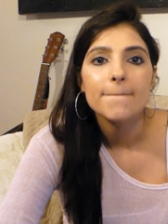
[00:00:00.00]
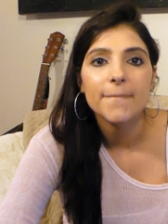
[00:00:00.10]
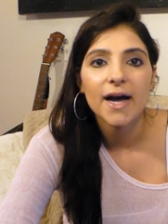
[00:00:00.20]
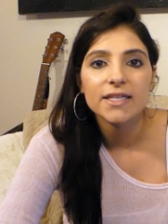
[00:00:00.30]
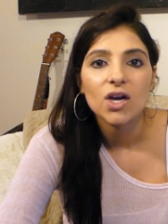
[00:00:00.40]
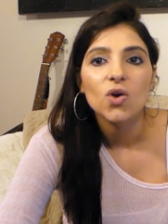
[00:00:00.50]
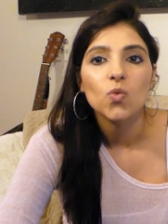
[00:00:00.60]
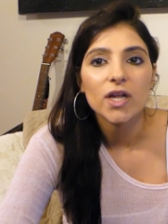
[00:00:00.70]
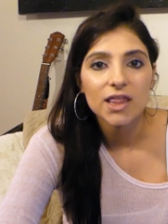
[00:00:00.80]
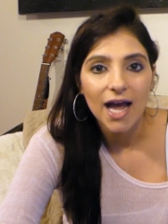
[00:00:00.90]
But
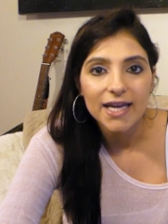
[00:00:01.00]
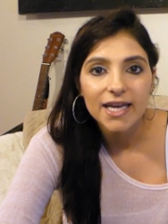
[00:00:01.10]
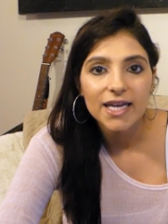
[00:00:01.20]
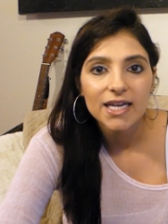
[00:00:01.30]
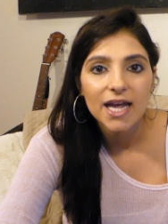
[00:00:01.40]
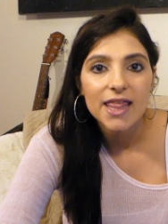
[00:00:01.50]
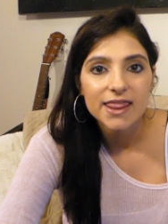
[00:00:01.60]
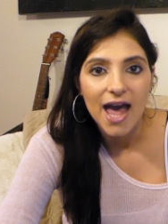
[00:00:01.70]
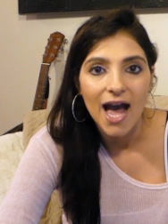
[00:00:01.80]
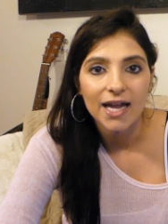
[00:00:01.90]
we like it
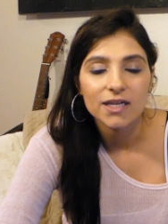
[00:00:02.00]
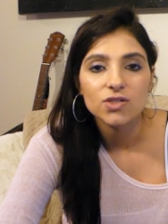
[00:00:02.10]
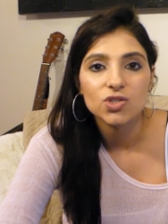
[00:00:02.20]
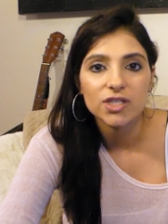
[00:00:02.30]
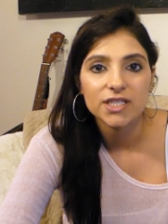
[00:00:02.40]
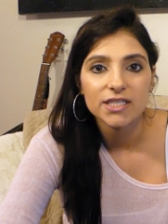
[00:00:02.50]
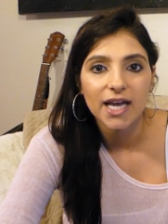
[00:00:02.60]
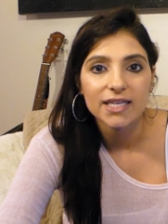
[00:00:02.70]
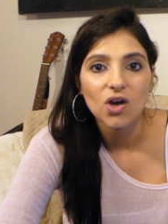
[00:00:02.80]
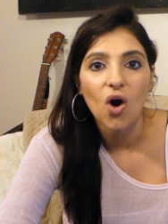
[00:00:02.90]
that Jesus
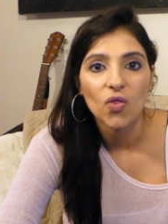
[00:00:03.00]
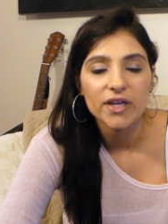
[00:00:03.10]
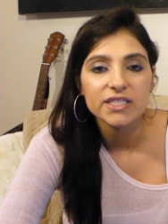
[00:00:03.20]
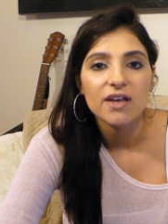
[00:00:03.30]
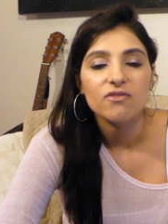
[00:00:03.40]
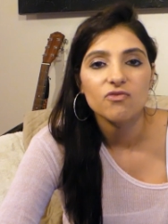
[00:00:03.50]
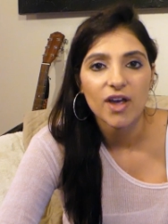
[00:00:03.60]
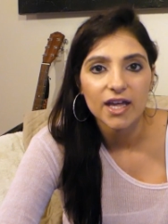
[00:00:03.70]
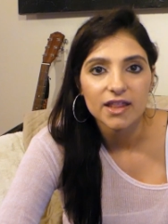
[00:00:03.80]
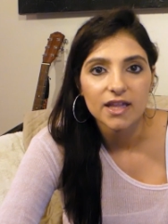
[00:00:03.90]
has all this
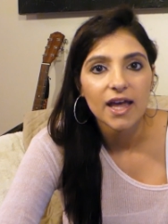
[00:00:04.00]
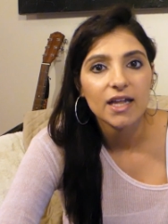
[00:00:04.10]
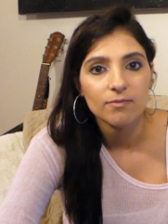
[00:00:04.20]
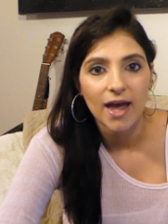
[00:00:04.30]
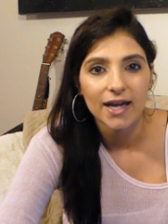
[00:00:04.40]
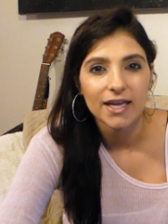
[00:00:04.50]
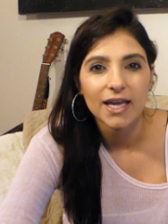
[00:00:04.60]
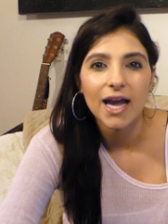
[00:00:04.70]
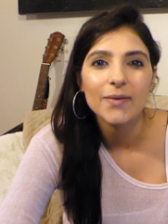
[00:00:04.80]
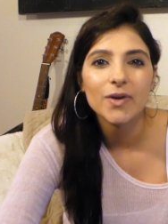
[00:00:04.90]
faith in
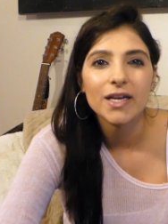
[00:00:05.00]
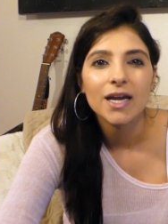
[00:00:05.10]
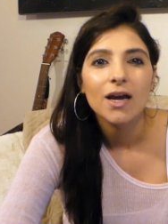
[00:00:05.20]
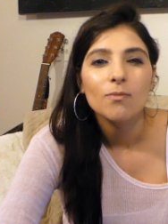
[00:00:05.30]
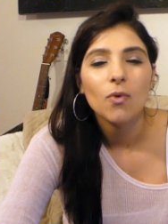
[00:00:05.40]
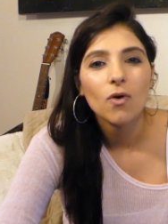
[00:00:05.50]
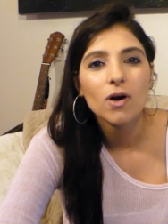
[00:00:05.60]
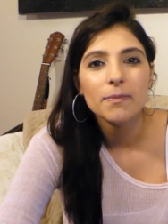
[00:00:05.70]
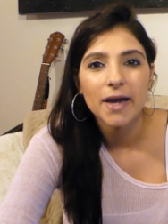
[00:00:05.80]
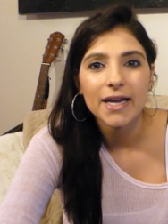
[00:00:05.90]
Maggie. I mean,
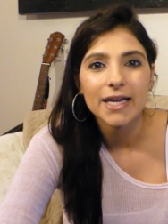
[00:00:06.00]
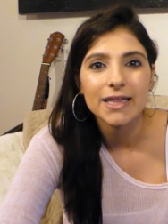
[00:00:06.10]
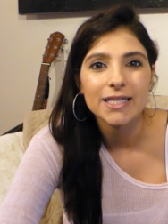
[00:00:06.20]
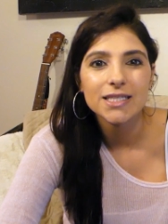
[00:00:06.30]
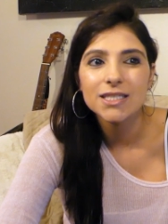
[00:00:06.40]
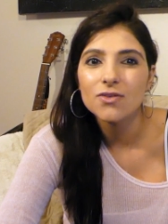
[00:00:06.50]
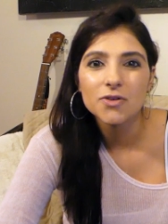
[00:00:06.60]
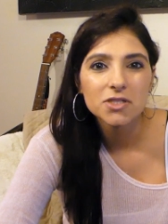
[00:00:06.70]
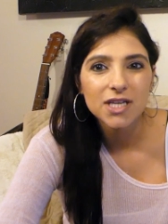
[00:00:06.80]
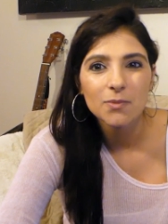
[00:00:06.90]
poor Maggie, this is the
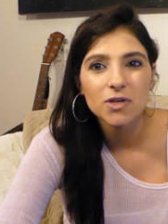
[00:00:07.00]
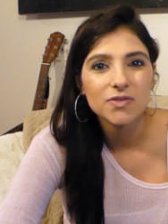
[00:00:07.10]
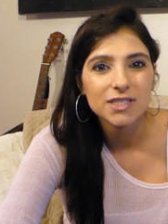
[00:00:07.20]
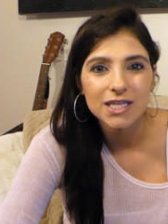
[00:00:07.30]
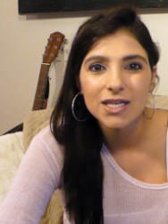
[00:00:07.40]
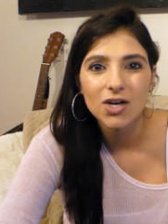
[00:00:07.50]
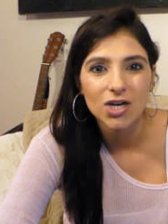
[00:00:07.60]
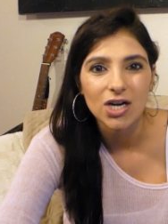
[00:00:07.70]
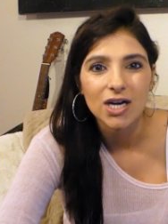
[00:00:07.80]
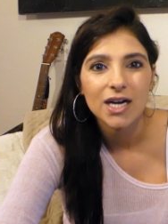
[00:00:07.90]
first time we've seen
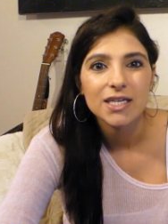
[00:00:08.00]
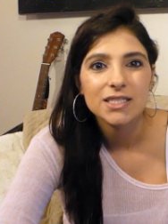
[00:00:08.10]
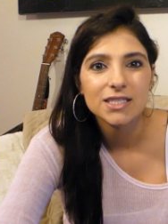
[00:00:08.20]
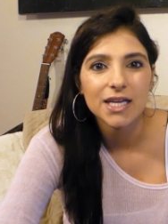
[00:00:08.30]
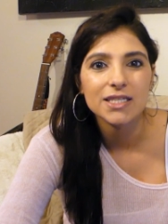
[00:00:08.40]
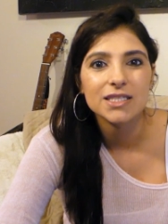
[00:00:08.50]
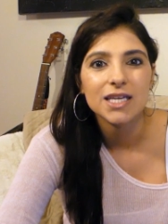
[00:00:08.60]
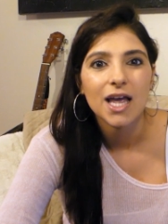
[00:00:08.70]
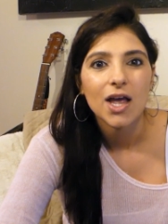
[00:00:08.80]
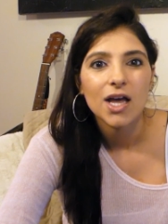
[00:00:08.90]
her since
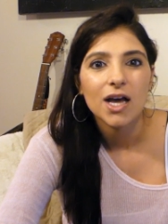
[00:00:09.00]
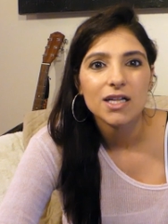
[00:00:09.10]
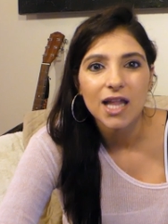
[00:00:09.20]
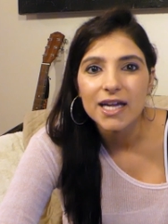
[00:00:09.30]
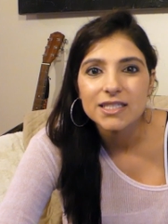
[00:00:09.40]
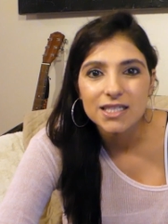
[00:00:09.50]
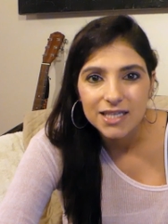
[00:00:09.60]
Glenn's